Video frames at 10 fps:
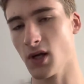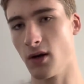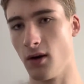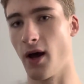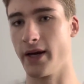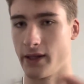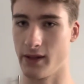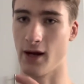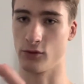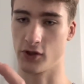lining
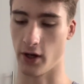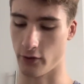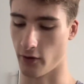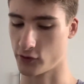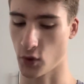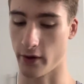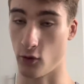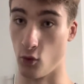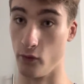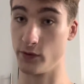the outside of strike
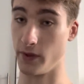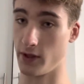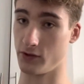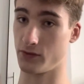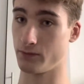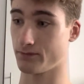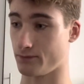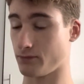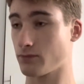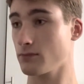groups, because
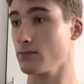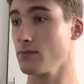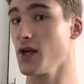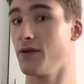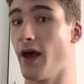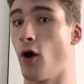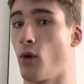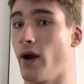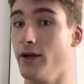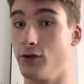they
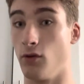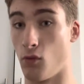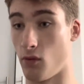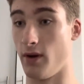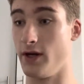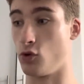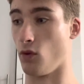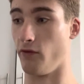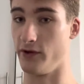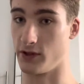are a
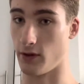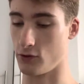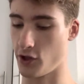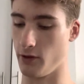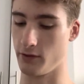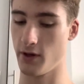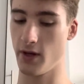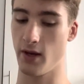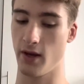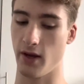literal physical shield.
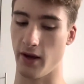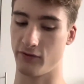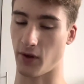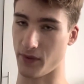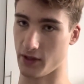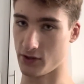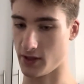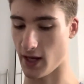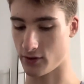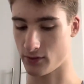If something is to
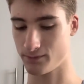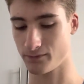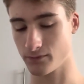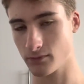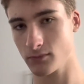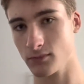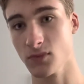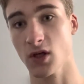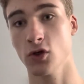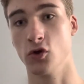get
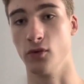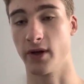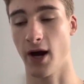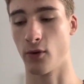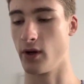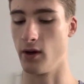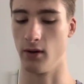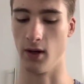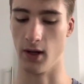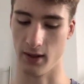to the carrier,
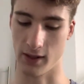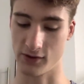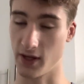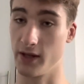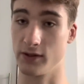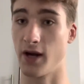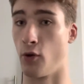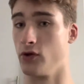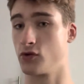let's say it's a carrier